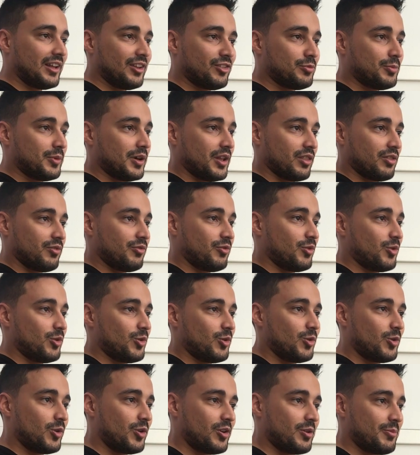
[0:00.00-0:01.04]
month
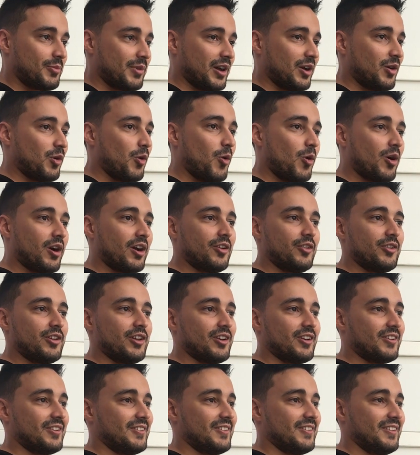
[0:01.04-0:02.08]
for my whole career.
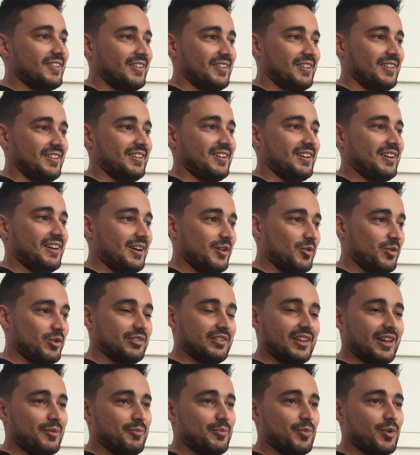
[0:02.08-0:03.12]
That was
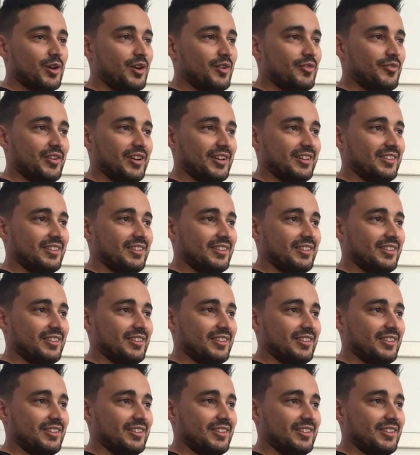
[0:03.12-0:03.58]
like perfect.